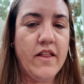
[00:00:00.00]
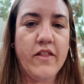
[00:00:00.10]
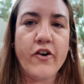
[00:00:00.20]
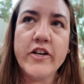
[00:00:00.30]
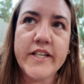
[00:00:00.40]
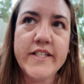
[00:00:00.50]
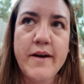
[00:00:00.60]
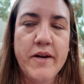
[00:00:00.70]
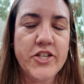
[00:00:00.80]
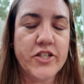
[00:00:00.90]
The
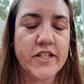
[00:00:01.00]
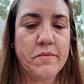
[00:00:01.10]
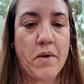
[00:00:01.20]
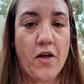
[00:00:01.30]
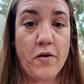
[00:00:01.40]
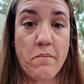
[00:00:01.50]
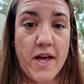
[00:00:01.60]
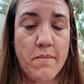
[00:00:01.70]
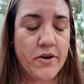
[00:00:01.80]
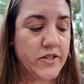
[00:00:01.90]
cross-contamination doesn't bother
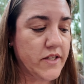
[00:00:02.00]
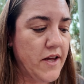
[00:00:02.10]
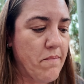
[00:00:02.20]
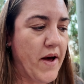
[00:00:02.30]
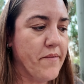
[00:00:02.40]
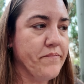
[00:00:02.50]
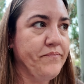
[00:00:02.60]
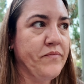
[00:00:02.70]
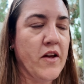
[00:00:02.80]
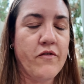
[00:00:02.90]
me personally, but
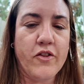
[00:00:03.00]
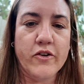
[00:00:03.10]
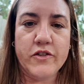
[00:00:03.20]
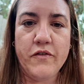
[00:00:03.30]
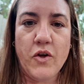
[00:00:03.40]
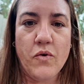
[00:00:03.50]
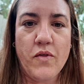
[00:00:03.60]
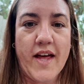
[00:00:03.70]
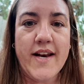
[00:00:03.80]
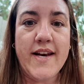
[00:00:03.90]
for those of you
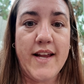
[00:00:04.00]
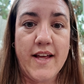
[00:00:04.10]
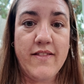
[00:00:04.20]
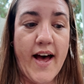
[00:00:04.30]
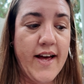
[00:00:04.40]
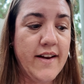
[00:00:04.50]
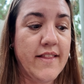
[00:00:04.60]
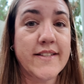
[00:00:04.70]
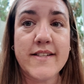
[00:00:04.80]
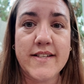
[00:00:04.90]
that need that,
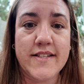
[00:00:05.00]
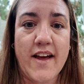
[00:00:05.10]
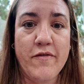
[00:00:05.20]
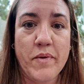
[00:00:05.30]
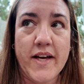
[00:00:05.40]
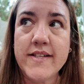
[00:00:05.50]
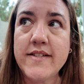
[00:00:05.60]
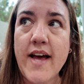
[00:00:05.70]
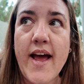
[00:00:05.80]
this is a safe place.